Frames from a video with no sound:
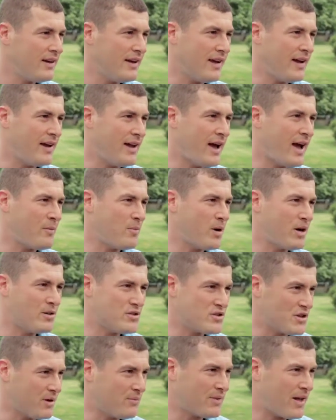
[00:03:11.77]
and I about
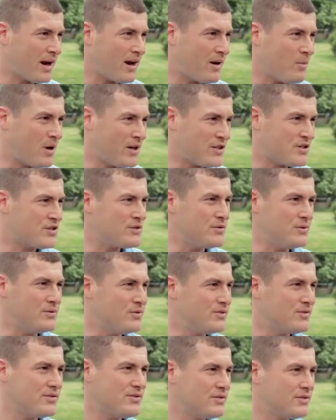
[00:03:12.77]
jumped out of my shoes.